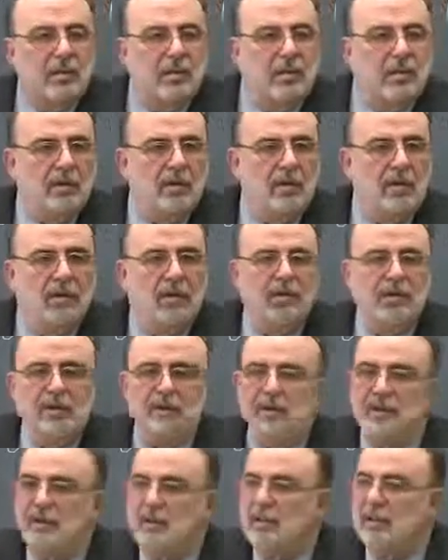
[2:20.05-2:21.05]
or
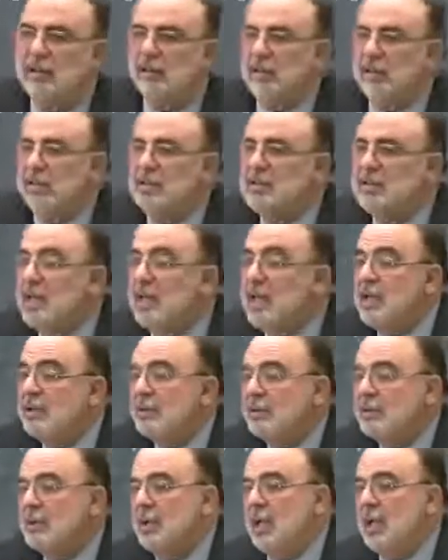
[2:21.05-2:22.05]
was designed
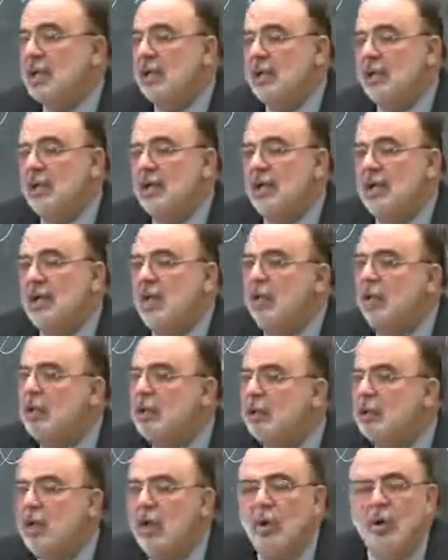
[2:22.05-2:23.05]
to stand on
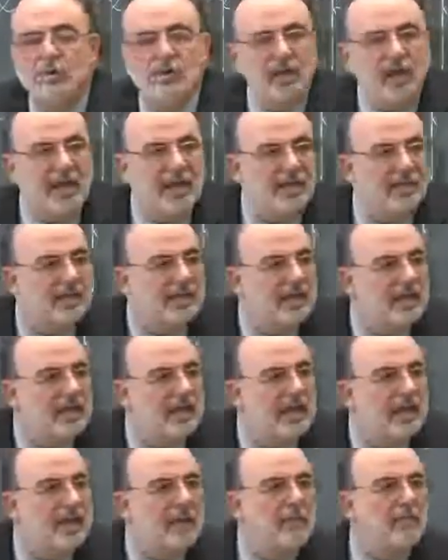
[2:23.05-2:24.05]
its own as
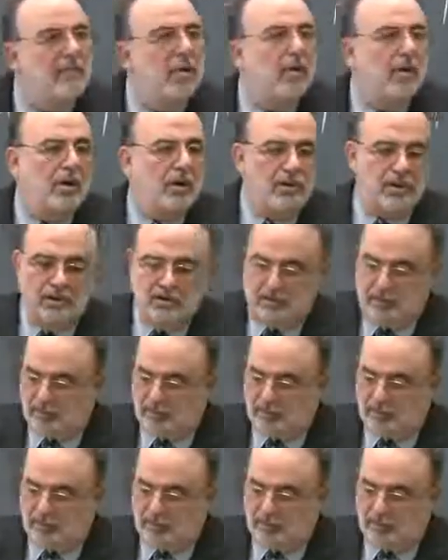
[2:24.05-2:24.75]
a book.